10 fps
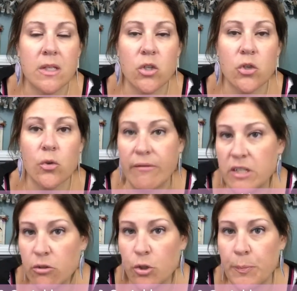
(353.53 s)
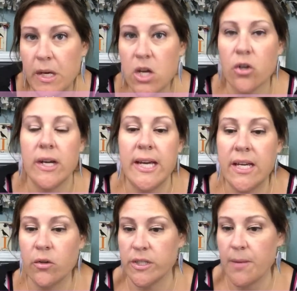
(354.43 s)
crafting group that you're
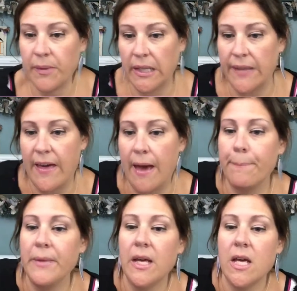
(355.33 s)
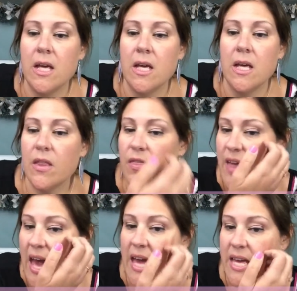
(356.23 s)
in, or something like that.
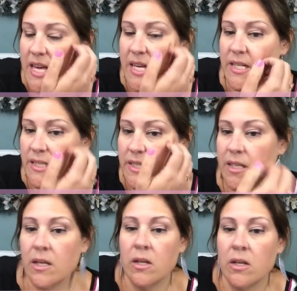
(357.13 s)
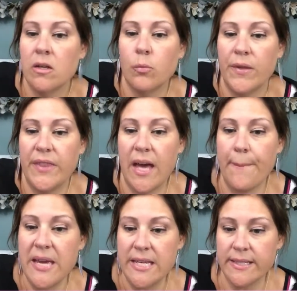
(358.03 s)
That is what that
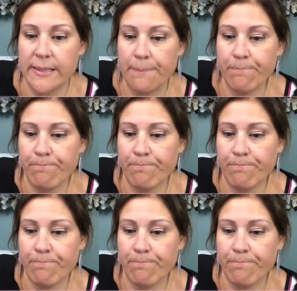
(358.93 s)
means.